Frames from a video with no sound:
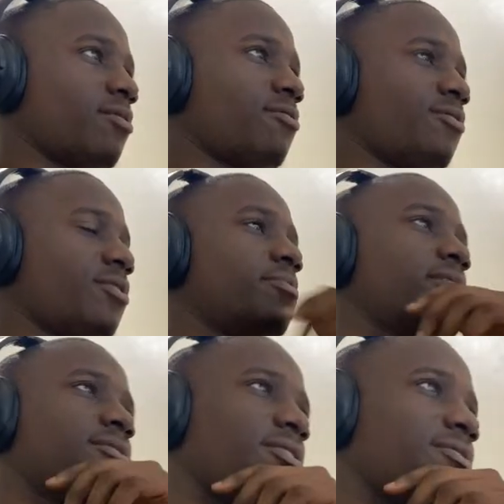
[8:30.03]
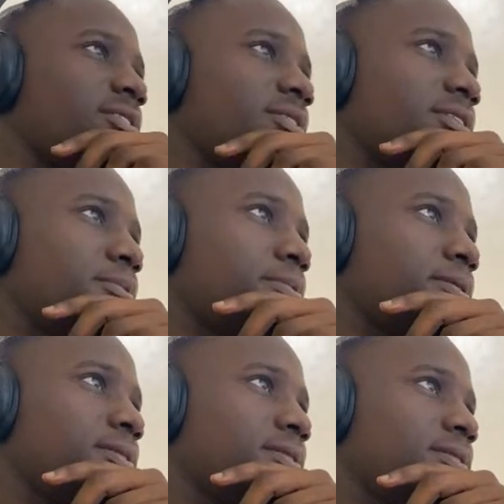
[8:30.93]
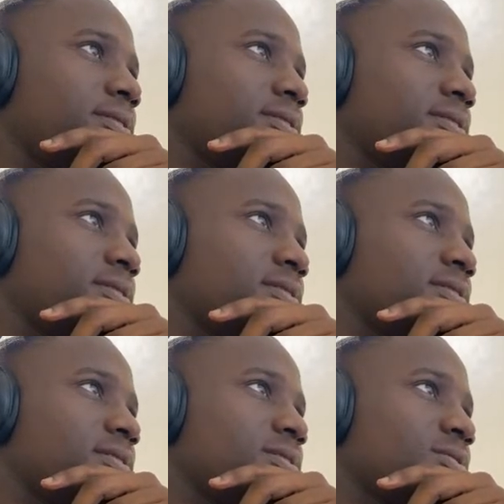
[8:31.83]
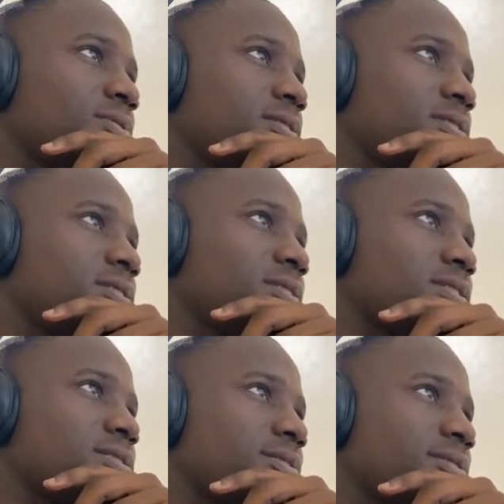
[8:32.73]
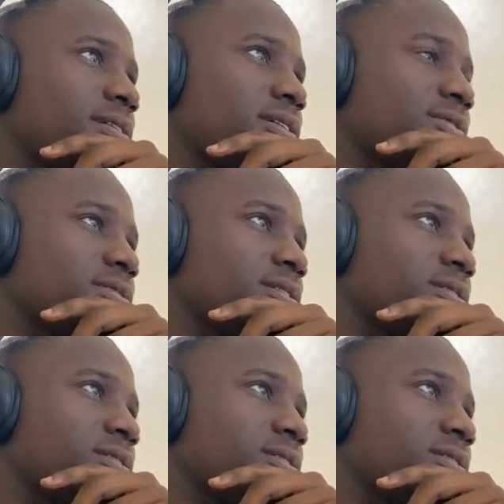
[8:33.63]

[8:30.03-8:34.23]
the 15-minute fair value gap, this one, and see how the candles are